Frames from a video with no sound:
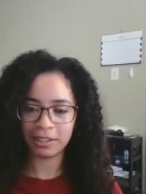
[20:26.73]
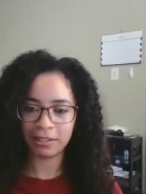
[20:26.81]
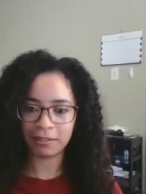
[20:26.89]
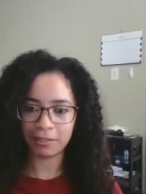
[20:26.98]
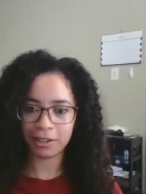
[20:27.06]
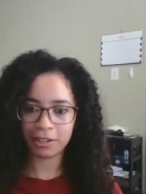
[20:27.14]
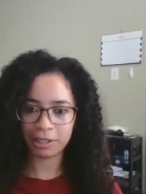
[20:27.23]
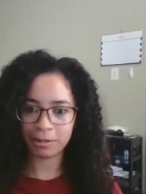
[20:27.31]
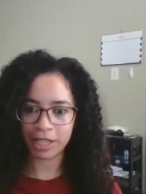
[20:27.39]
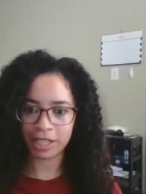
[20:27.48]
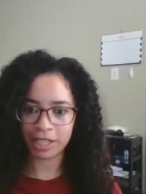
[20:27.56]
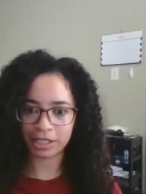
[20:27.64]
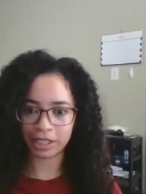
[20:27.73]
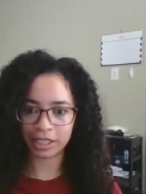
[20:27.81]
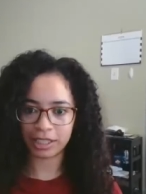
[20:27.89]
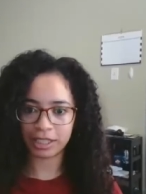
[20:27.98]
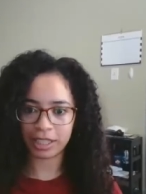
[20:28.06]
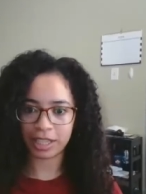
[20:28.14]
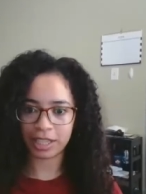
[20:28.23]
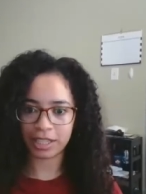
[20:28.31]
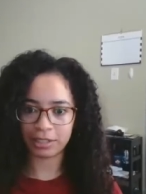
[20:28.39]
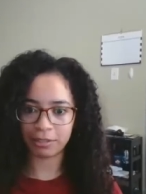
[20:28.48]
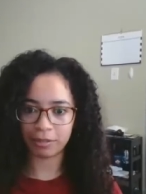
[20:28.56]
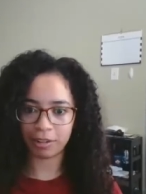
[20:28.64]
first question
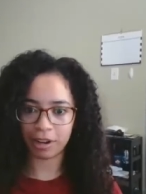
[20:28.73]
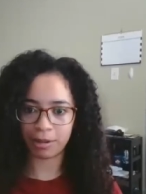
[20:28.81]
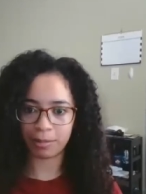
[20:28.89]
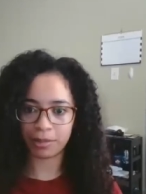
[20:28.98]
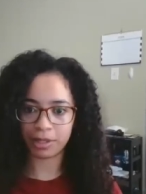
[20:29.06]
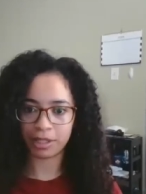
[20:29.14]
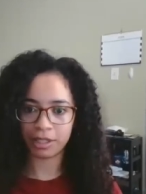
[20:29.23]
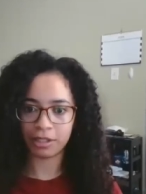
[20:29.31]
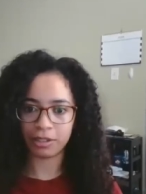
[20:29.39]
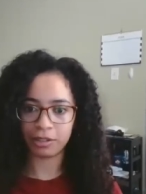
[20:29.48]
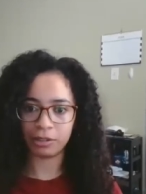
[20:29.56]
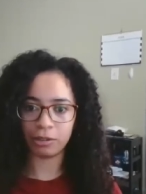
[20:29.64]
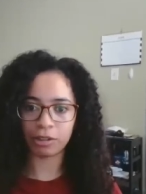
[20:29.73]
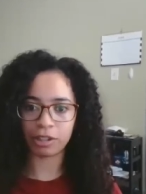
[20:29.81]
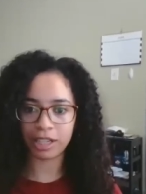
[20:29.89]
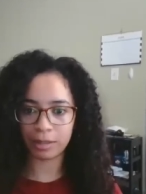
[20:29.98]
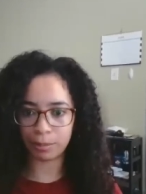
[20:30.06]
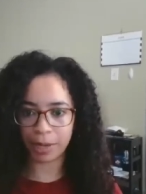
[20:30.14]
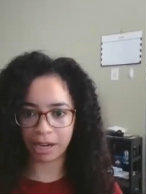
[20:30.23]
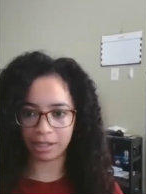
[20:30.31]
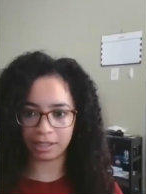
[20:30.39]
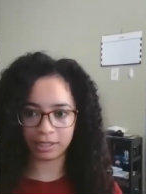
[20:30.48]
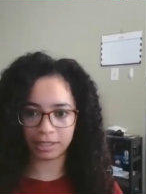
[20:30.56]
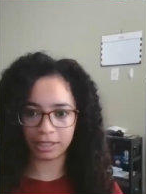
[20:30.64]
is from Lauren
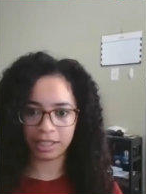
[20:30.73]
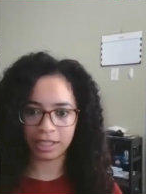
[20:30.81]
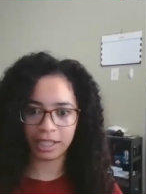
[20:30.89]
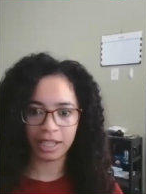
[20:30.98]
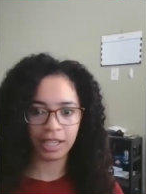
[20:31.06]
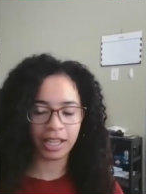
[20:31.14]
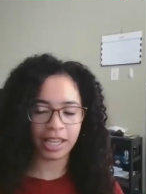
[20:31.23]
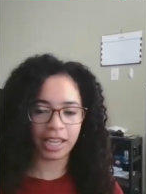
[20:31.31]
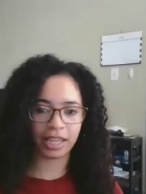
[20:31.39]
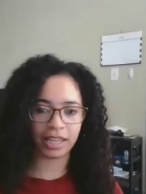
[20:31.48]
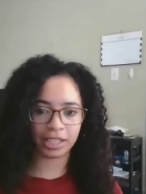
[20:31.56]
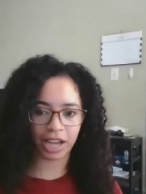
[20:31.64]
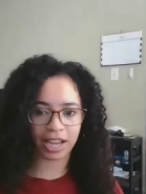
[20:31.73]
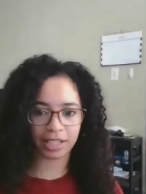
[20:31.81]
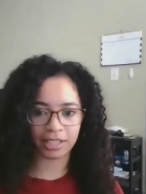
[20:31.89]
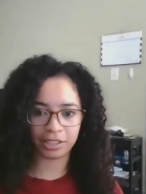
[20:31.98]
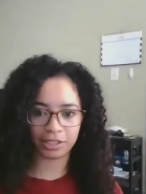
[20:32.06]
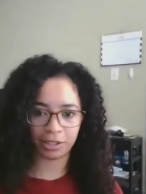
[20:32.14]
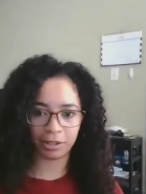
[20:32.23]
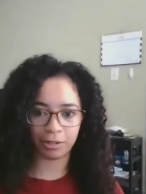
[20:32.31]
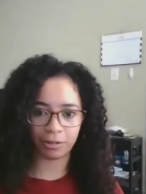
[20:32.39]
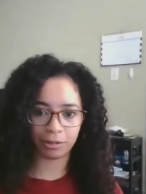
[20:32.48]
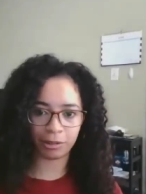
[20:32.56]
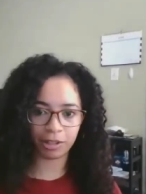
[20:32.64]
Barron in the chat.
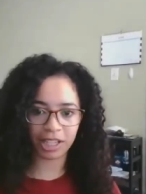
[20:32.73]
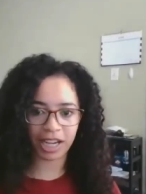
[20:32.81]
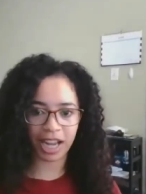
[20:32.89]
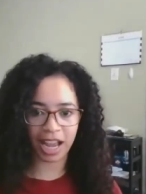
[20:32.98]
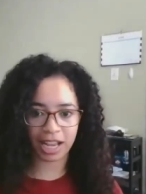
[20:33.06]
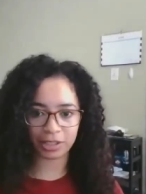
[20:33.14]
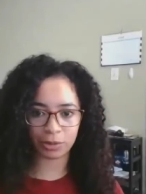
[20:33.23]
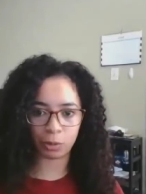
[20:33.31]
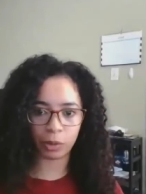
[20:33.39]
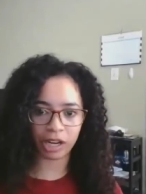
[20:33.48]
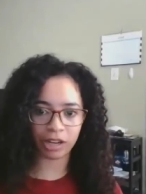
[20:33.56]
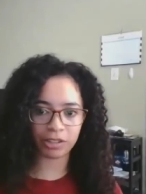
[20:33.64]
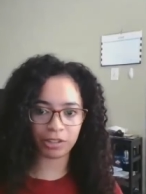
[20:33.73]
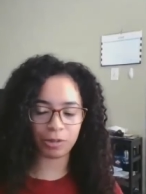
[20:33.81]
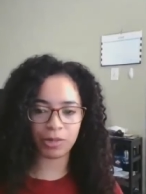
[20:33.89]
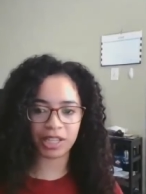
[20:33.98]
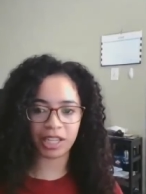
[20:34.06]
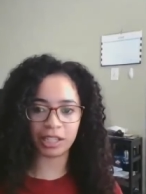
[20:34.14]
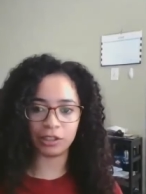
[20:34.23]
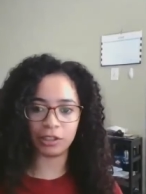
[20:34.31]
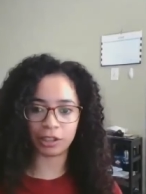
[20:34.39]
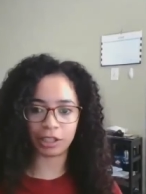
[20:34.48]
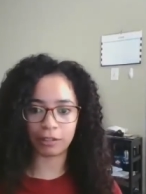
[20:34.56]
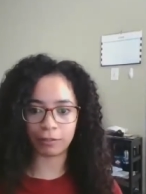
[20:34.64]
So Lauren asks, where do you begin
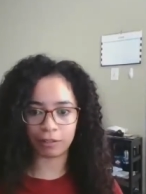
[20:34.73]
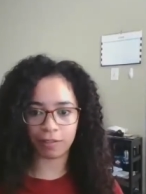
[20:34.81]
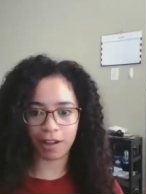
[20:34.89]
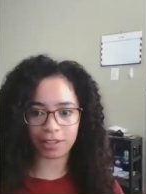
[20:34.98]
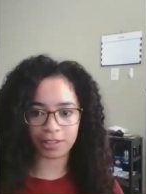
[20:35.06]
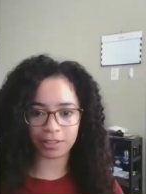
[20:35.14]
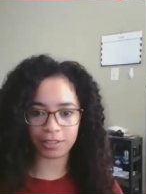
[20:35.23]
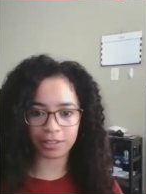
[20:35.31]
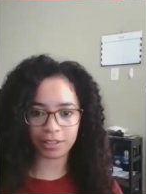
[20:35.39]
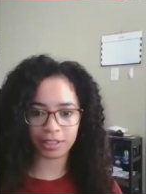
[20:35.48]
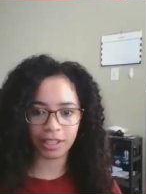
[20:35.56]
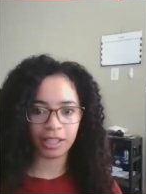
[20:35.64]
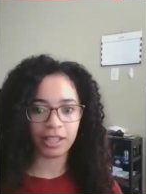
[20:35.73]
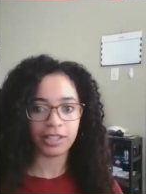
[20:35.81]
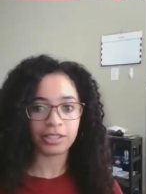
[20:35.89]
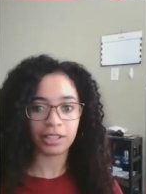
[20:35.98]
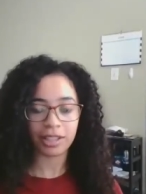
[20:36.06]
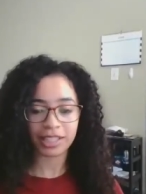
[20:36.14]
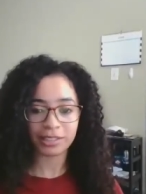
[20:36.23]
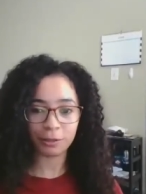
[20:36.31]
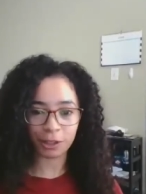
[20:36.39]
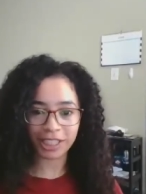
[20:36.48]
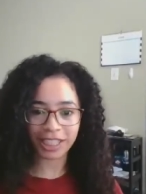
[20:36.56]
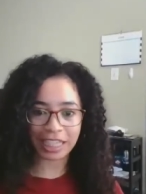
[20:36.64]
looking for fossils? So that's a
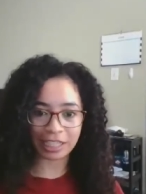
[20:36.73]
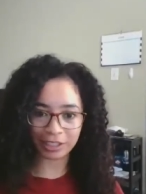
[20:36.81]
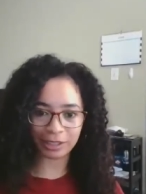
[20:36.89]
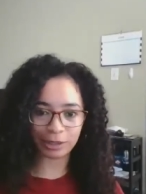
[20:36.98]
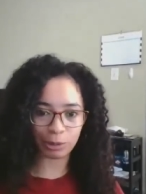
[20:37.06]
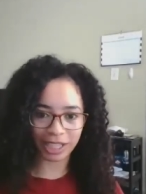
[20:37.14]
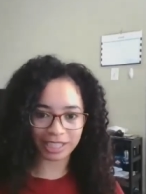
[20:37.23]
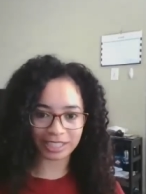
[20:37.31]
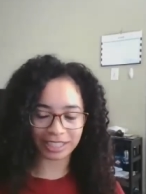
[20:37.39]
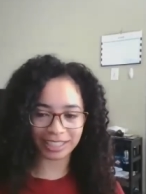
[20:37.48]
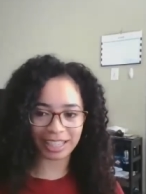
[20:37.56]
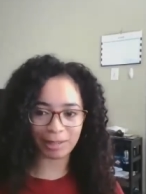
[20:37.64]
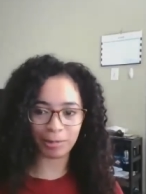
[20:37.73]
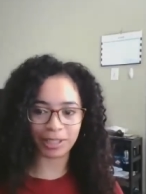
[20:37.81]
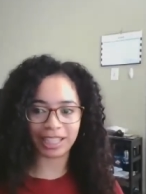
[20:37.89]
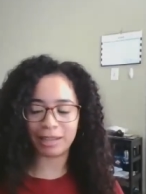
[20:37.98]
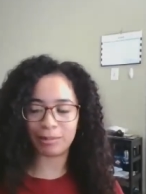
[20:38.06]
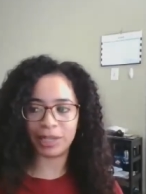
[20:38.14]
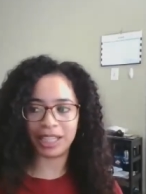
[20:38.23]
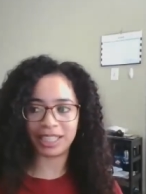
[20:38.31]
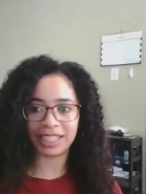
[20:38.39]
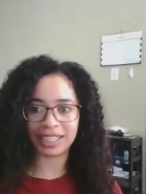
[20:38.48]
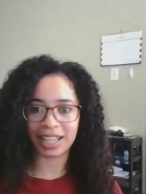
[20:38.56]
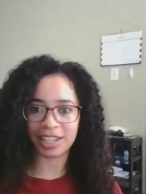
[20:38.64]
really good question and one that
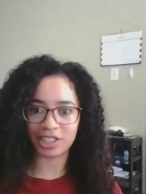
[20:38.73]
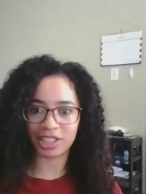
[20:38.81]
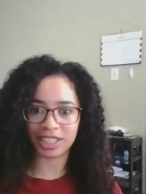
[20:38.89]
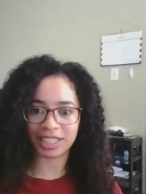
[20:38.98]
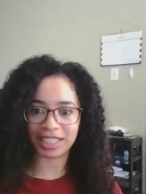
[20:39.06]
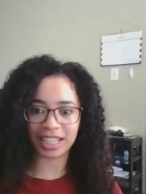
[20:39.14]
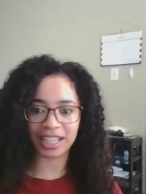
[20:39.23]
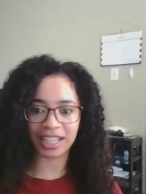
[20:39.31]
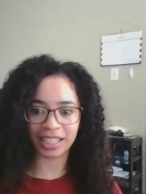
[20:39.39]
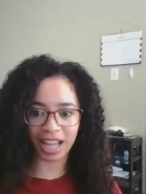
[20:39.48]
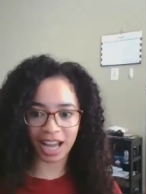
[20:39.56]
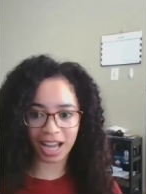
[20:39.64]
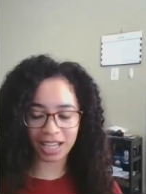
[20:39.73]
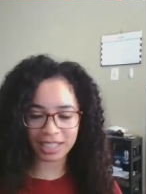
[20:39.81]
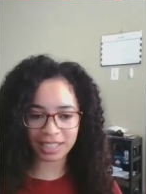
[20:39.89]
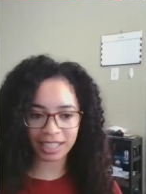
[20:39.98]
paleontologists get a lot.